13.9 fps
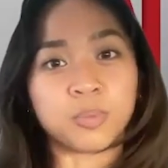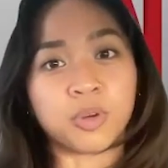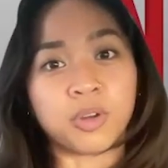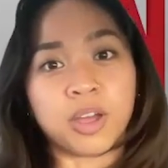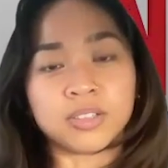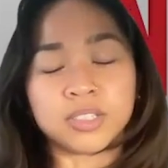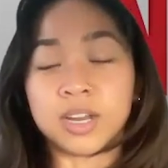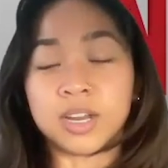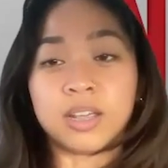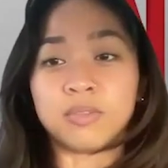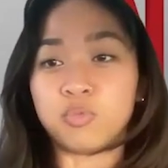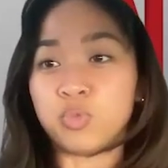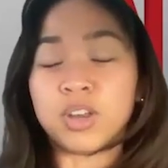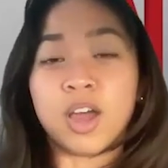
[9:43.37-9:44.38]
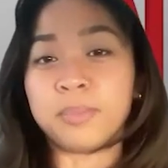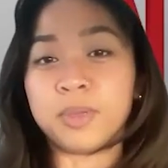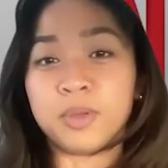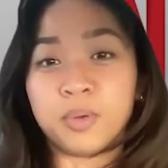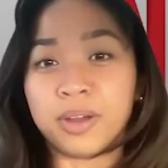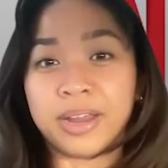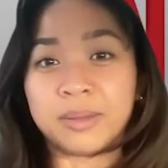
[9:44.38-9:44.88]
somewhere else, and I would not
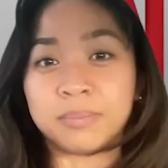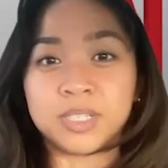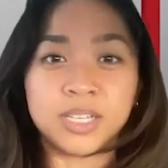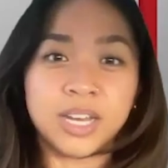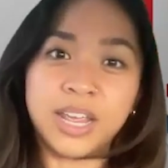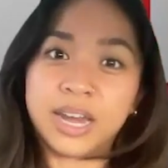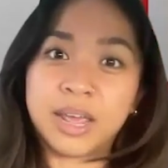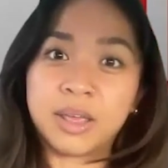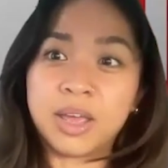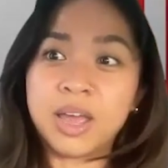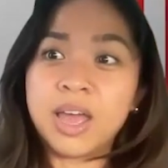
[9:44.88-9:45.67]
be where I am today.